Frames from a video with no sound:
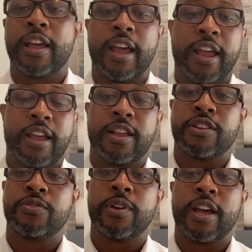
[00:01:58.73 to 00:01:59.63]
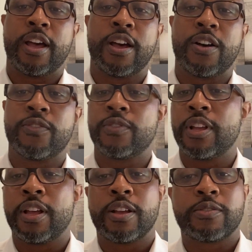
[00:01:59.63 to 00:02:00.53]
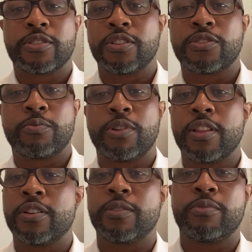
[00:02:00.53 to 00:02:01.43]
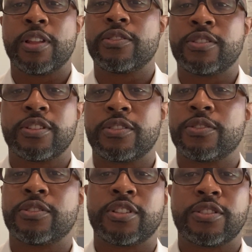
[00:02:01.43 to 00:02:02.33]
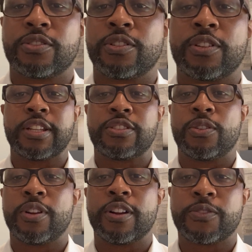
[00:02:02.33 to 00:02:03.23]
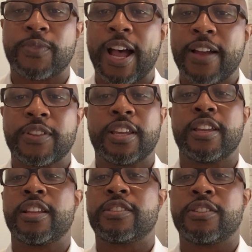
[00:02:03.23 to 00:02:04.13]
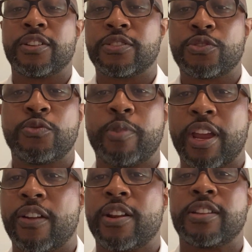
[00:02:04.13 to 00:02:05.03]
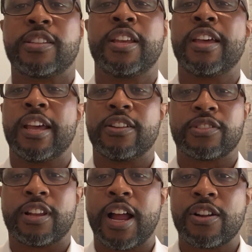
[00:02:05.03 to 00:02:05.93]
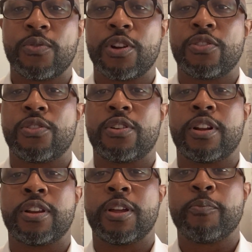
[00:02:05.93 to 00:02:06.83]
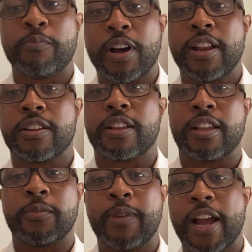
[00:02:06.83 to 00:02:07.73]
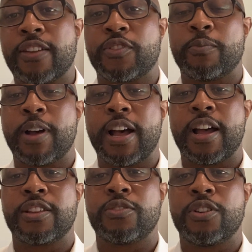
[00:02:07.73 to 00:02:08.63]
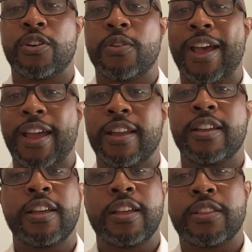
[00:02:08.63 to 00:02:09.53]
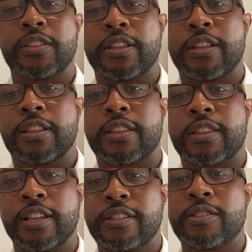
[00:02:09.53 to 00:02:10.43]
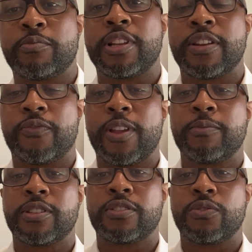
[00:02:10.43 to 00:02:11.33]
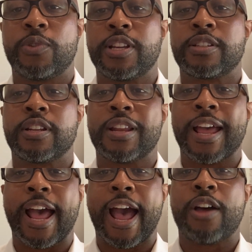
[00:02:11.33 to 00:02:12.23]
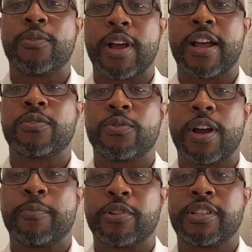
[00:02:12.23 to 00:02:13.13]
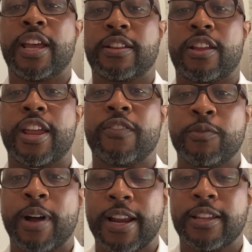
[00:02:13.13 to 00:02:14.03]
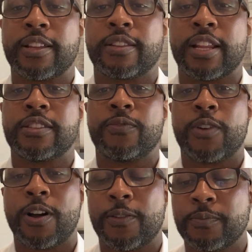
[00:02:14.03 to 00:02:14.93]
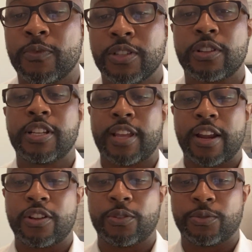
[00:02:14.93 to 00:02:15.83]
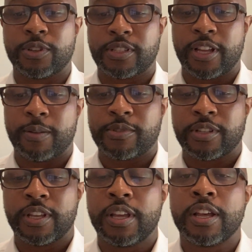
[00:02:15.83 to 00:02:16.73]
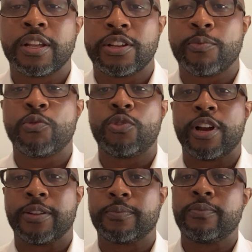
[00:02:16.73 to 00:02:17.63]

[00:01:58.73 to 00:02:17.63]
and you have sister, brother, sister. so there's 5 kids, there's 2 parents, and there's a lot going on. But in the back of your mind, hey, this is a blended family situation. How do I protect everybody that's involved? So let's kind of go through the steps. Number 1,